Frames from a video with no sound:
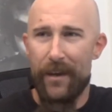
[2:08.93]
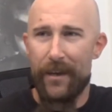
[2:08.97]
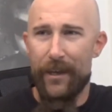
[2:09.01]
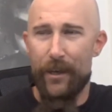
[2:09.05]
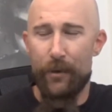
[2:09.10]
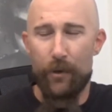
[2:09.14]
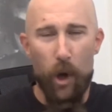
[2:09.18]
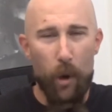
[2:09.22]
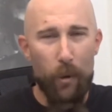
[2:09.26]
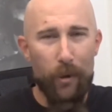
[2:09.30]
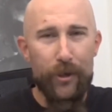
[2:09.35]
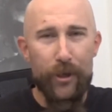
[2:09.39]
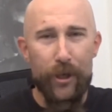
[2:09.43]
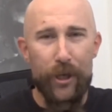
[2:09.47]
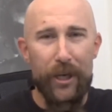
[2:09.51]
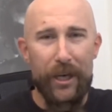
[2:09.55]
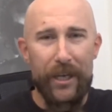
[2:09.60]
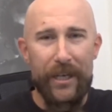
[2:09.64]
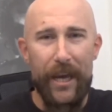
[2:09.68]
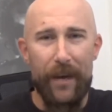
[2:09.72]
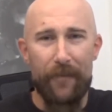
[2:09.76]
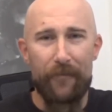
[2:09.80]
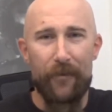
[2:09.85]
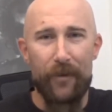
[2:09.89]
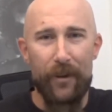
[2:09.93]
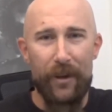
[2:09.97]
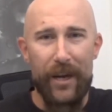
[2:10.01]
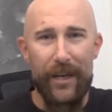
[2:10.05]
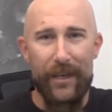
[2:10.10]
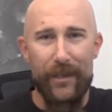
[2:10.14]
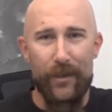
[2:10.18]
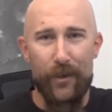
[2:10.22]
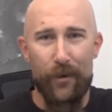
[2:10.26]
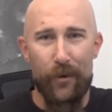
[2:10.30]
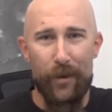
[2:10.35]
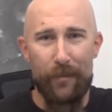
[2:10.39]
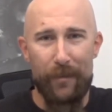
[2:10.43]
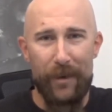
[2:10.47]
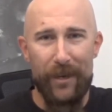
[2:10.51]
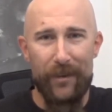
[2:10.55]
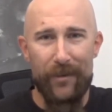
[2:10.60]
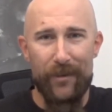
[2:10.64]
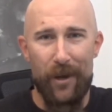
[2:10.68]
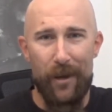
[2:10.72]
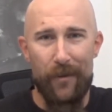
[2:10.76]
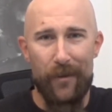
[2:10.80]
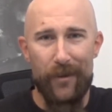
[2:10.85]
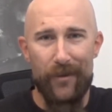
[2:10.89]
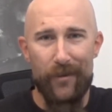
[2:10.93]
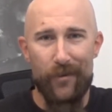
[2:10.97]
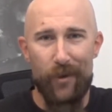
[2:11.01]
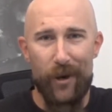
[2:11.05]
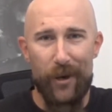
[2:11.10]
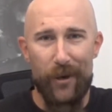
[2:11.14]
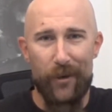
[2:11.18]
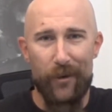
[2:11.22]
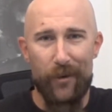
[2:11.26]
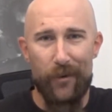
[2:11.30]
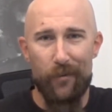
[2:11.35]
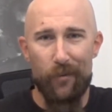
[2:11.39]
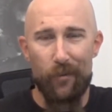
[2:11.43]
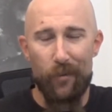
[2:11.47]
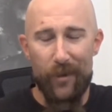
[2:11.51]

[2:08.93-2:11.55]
You know what you're going to get for the next 30 minutes on this record